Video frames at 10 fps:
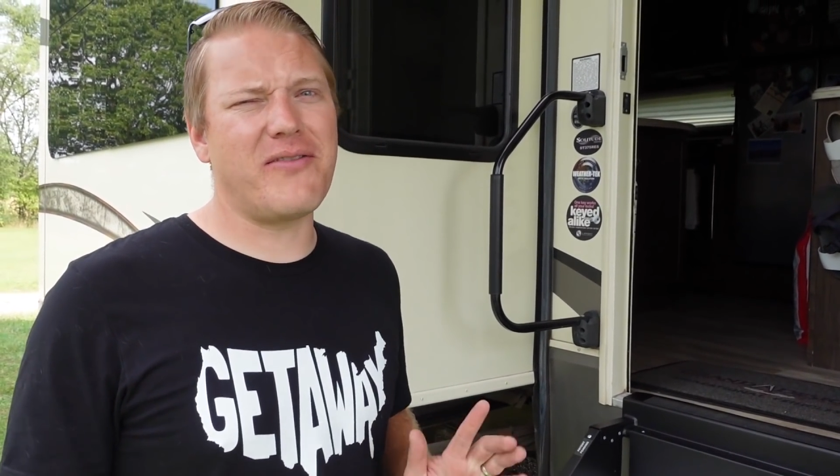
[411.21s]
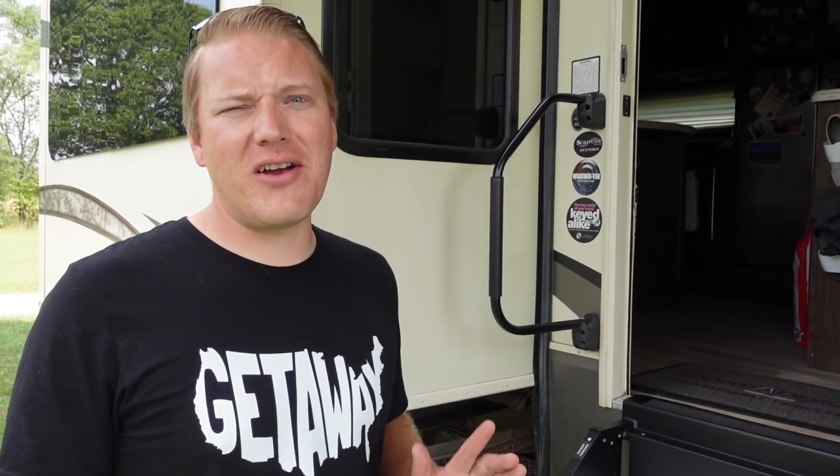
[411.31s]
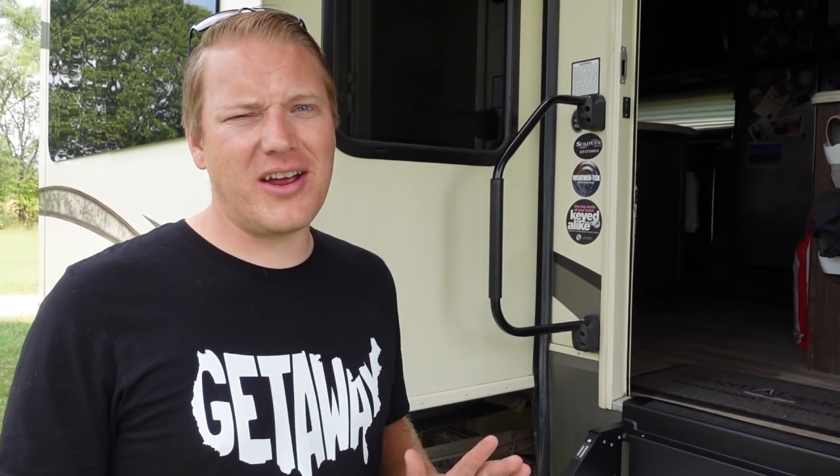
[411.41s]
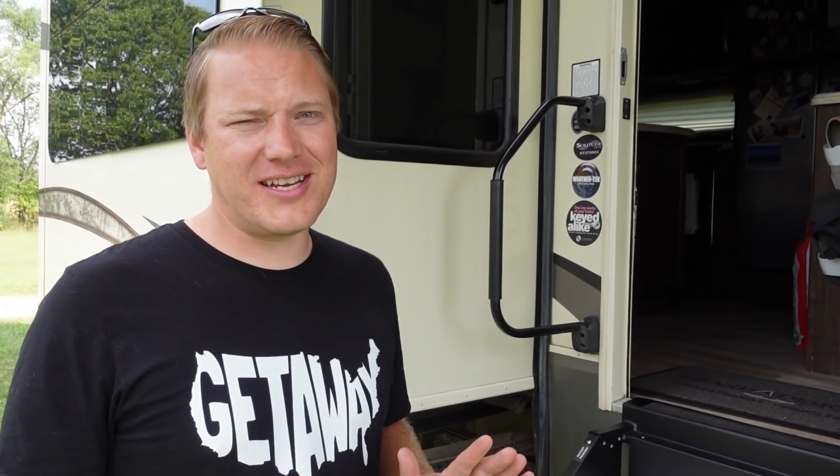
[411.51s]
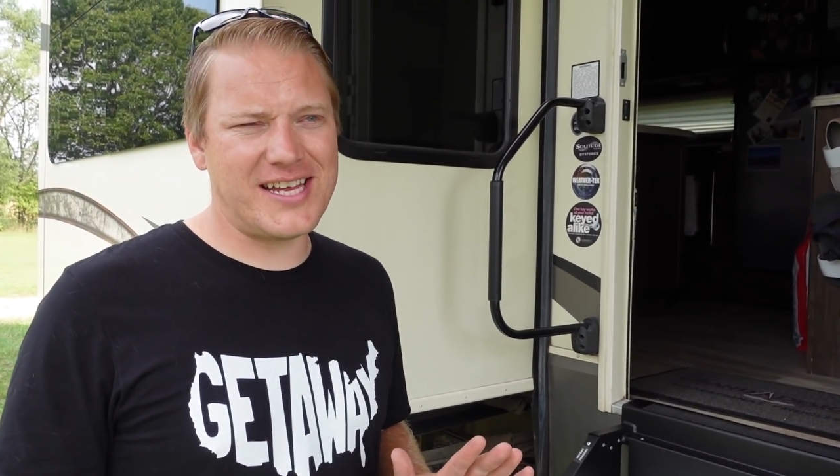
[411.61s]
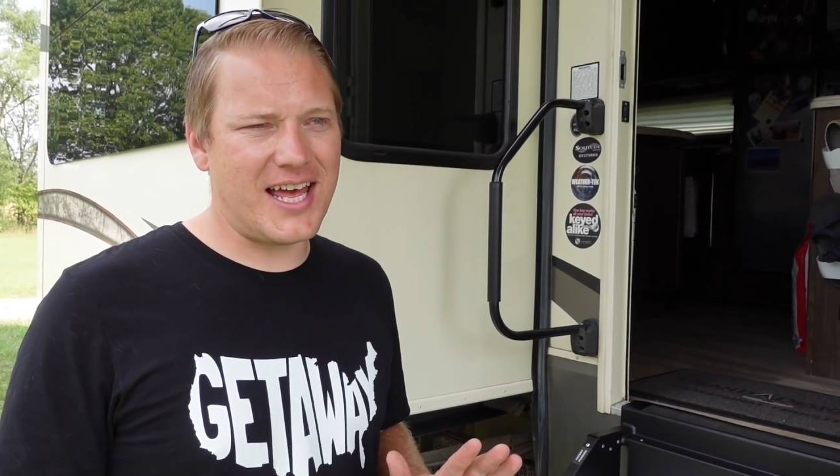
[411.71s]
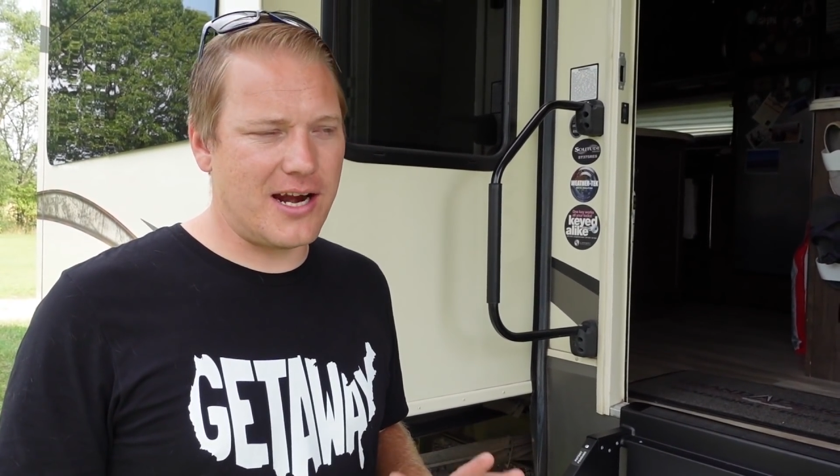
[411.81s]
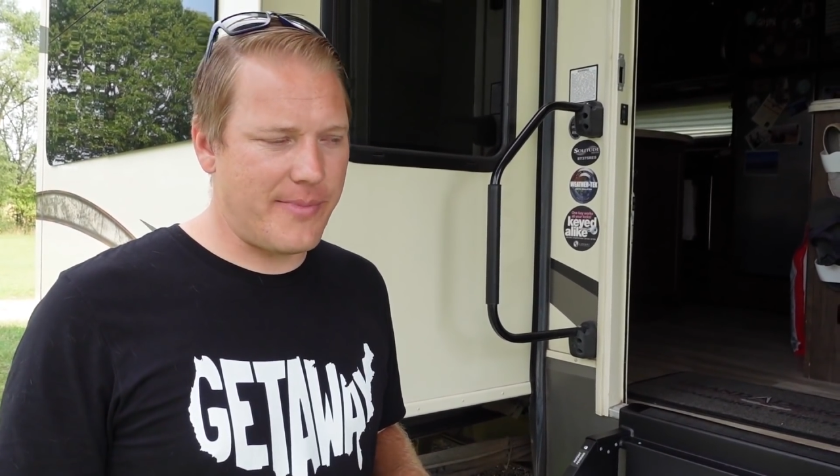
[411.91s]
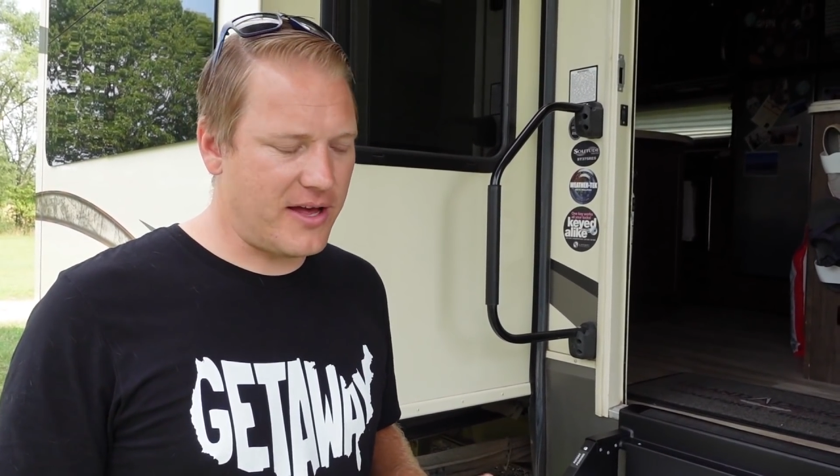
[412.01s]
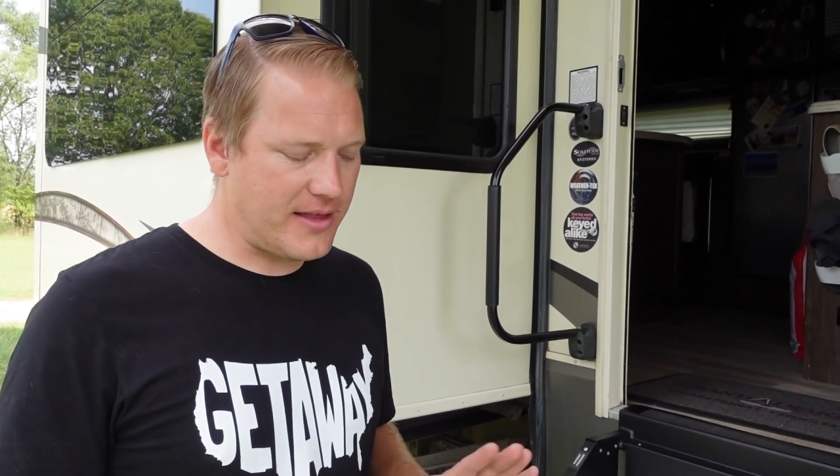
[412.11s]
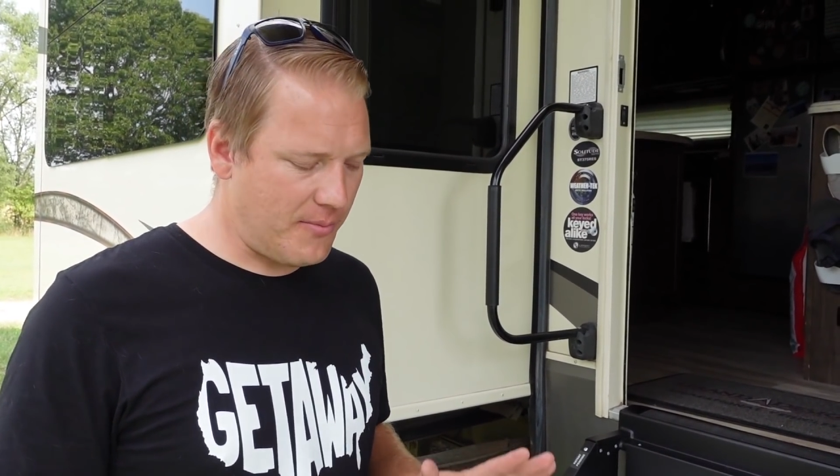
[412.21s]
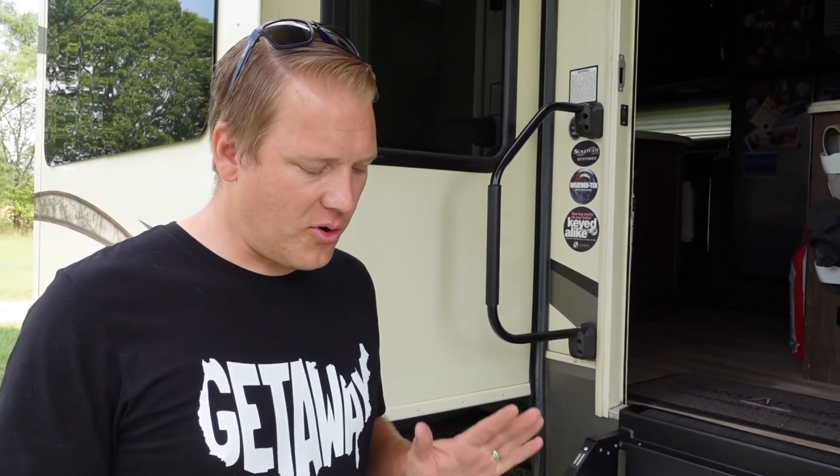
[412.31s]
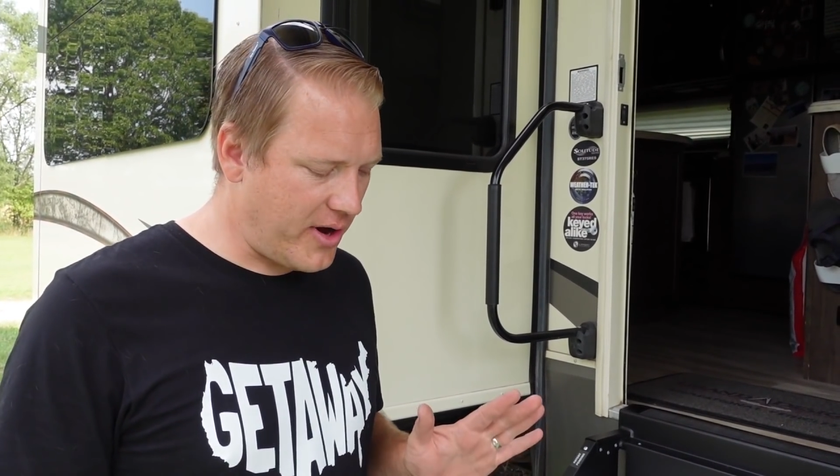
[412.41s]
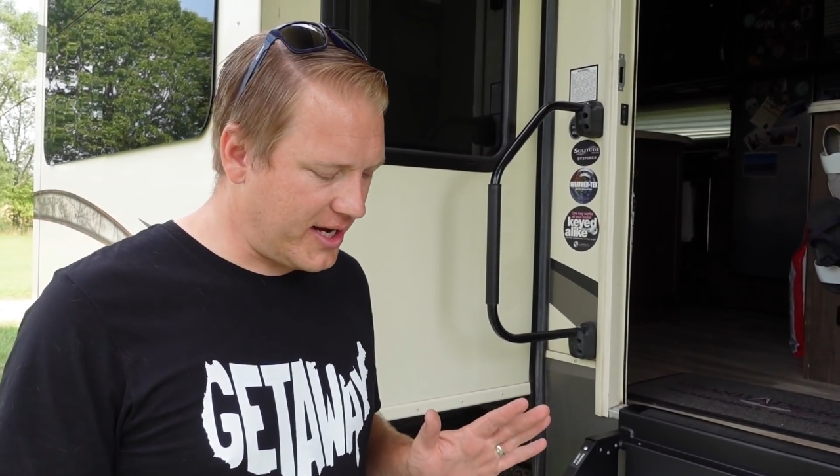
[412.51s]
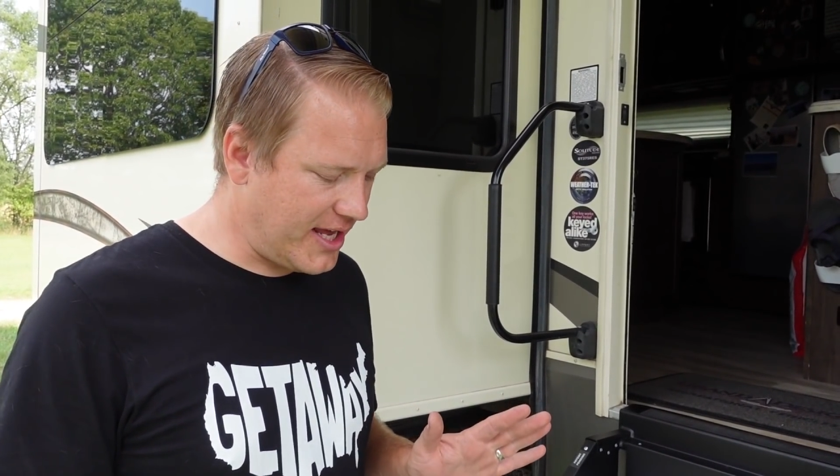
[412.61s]
very excited about that
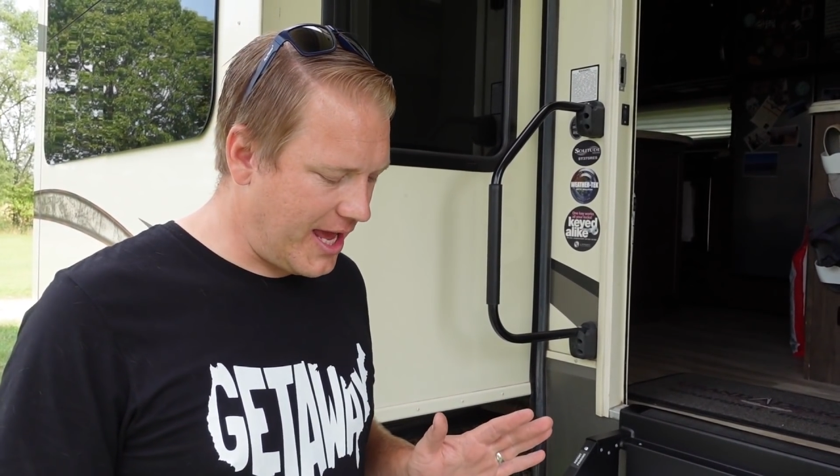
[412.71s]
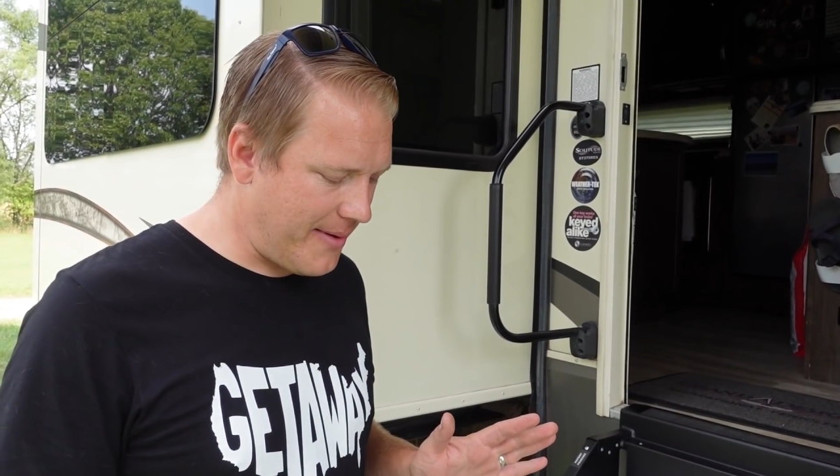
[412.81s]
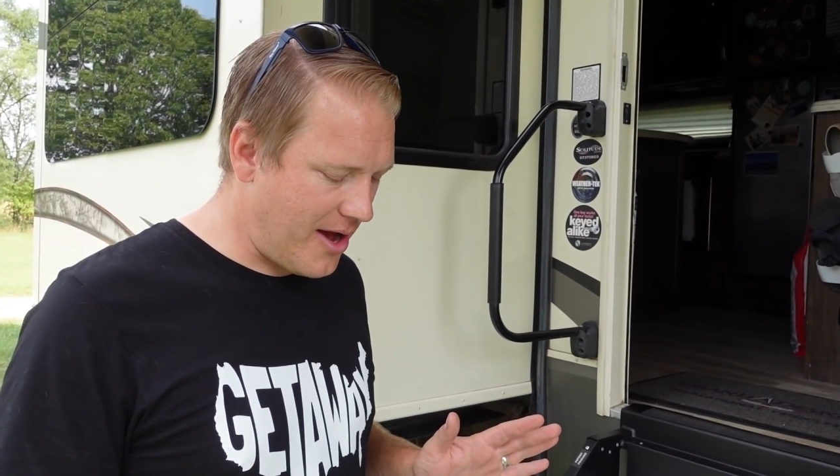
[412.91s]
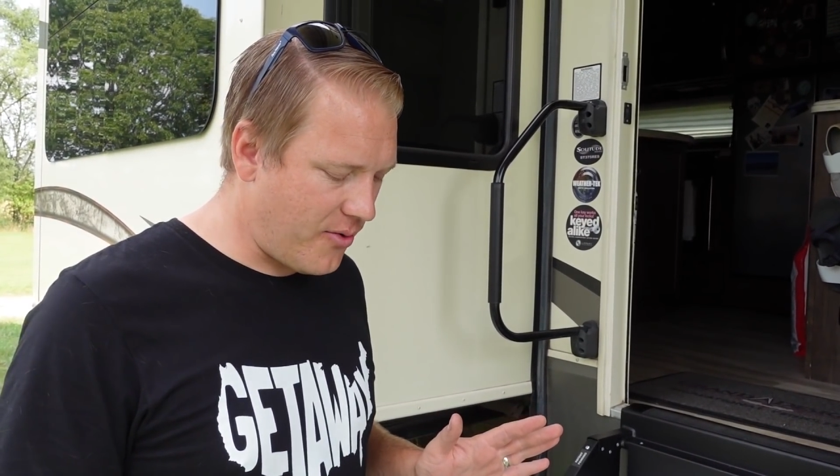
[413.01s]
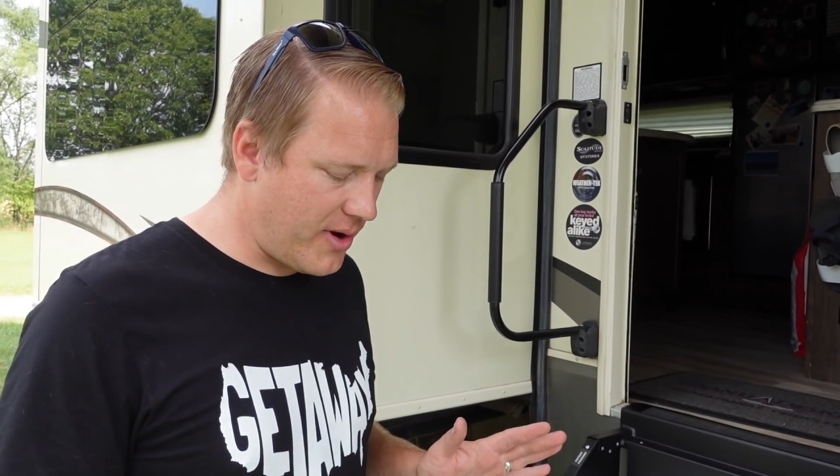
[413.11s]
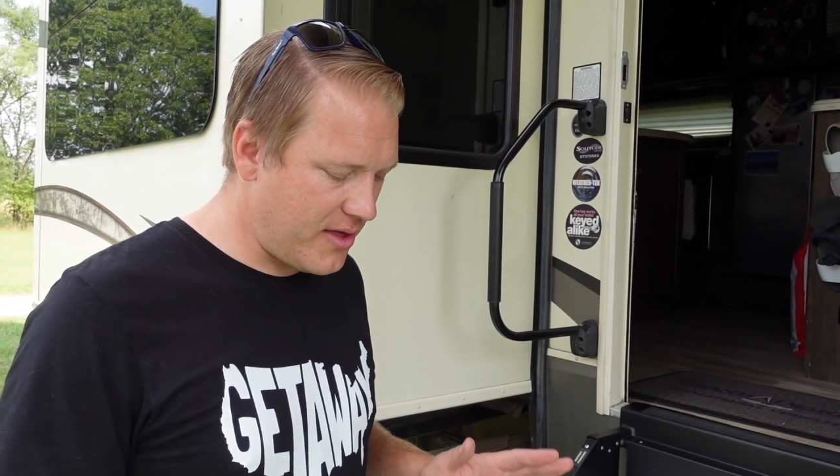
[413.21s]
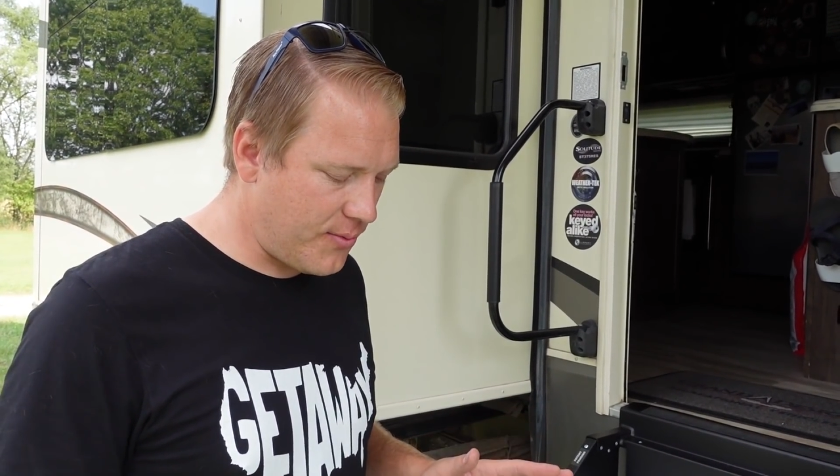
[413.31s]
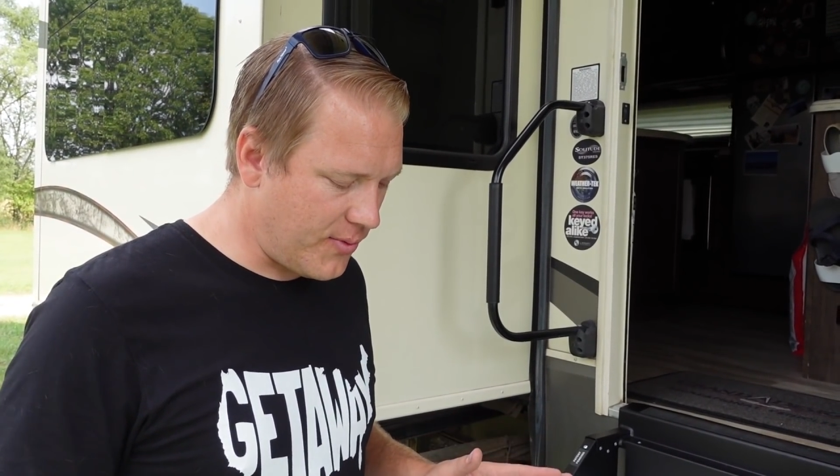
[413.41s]
Morryde came out with